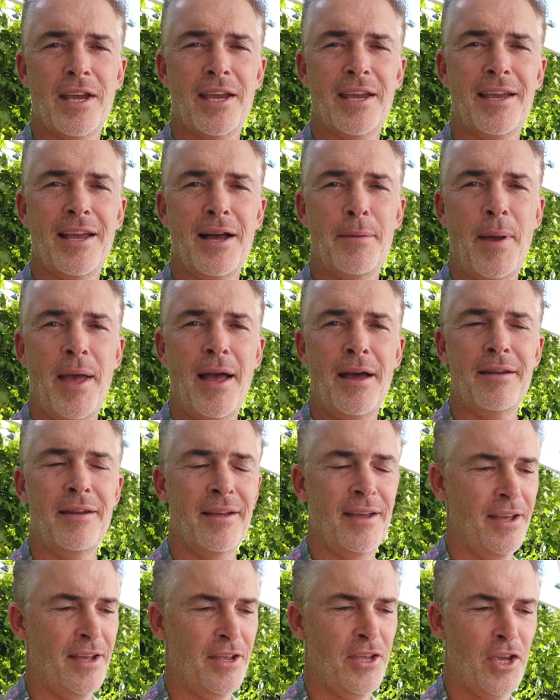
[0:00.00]
you can come out,
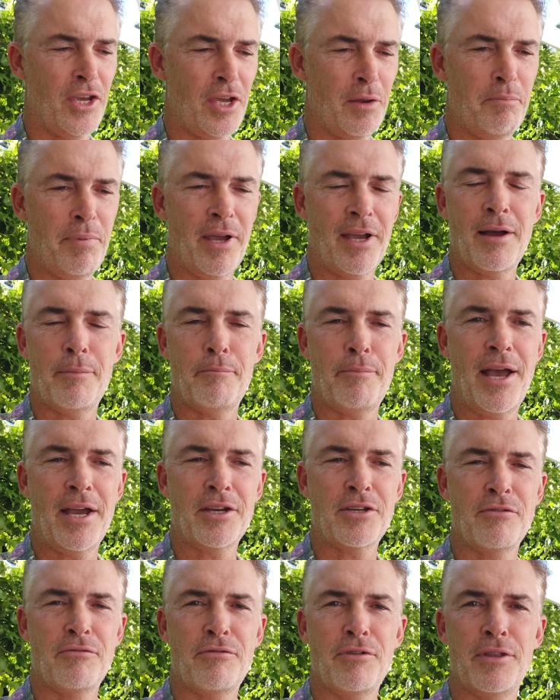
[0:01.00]
you can pick up
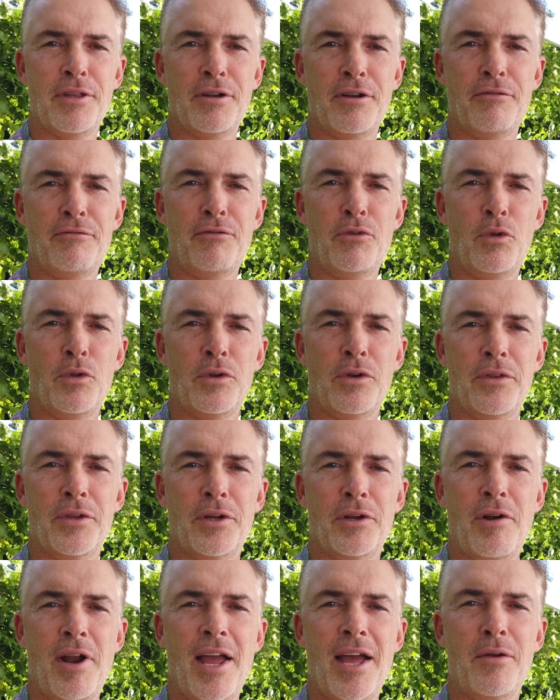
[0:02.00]
passion fruit that have fallen on
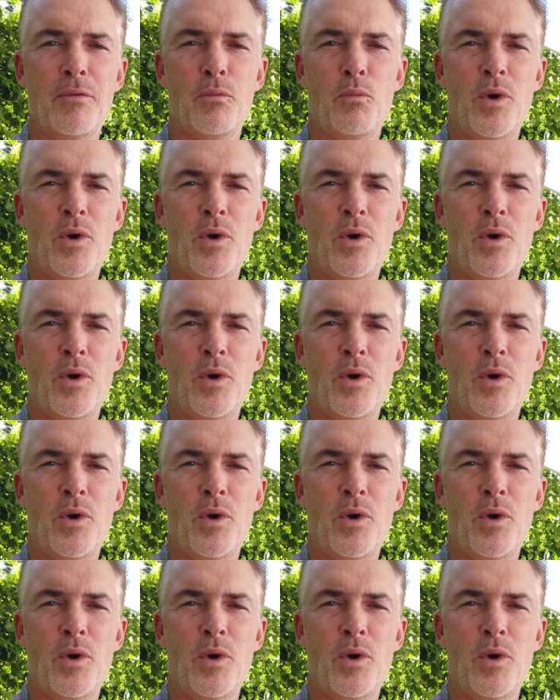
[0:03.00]
the ground.